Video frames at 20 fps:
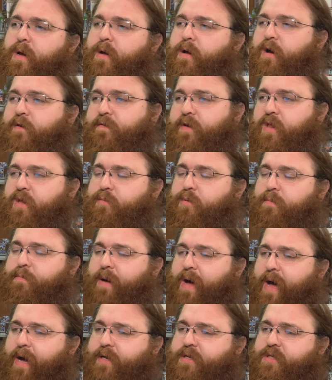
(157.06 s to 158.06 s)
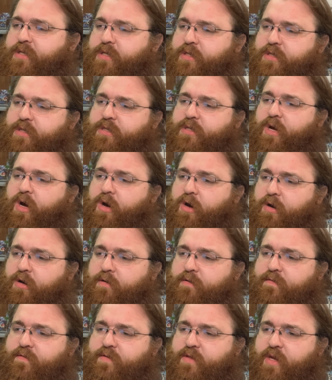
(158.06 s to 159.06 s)
available boxes
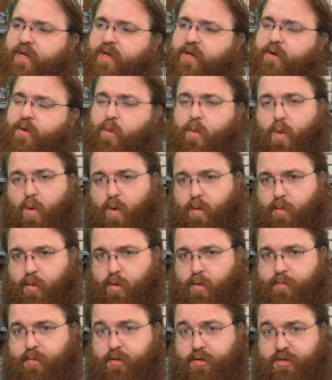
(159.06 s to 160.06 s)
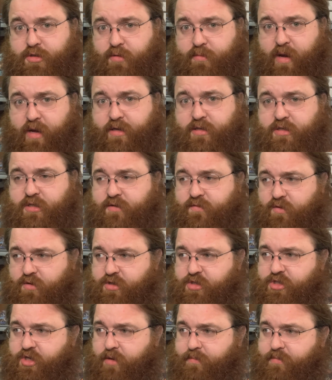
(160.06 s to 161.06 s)
of the normal booster boxes for
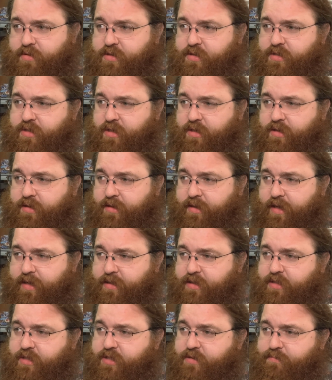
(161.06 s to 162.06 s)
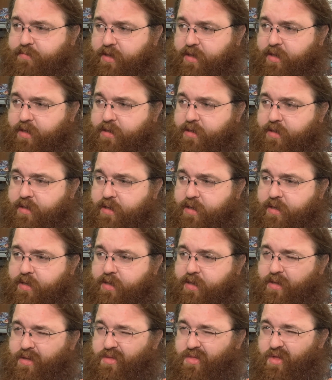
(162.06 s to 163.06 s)
Jump to Lightspeed.
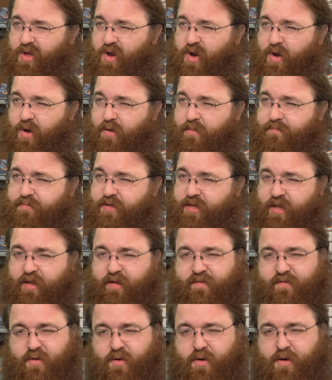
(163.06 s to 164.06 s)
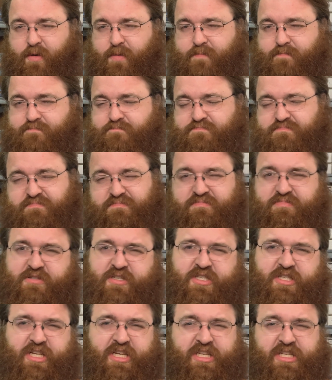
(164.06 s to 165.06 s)
They're selling for
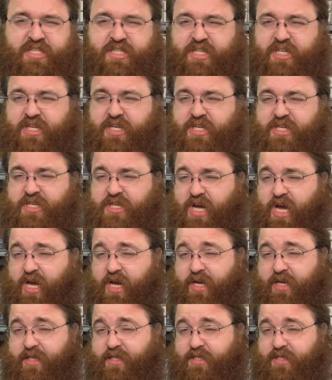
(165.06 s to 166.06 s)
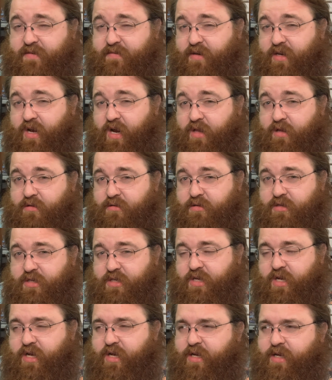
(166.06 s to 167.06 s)
$69,
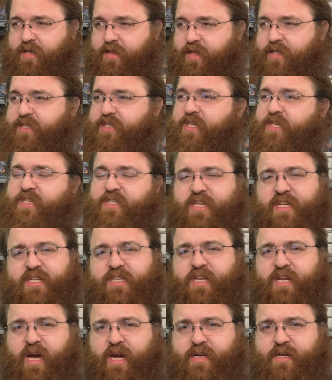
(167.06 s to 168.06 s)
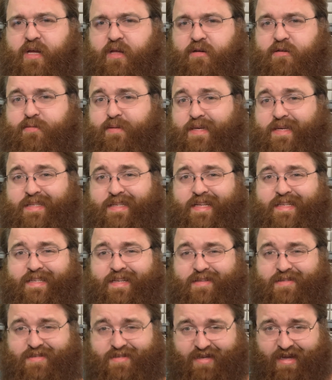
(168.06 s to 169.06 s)
$70. Let's say $69 because that
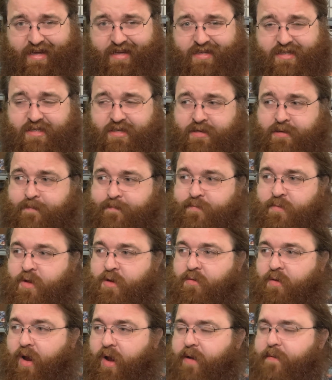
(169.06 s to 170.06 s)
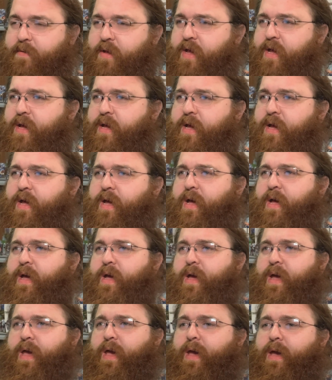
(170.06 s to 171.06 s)
sounds nice, right?
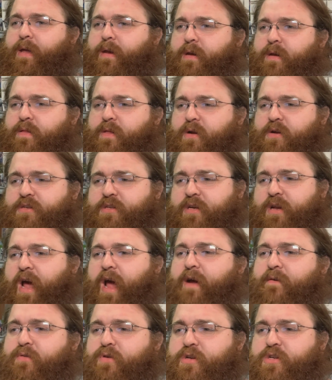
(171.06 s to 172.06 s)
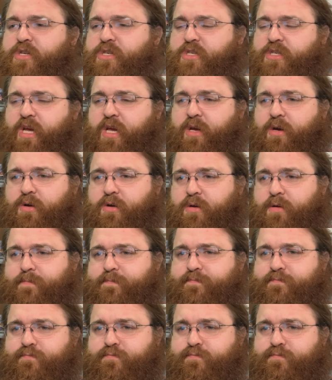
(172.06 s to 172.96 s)
And there's an average sale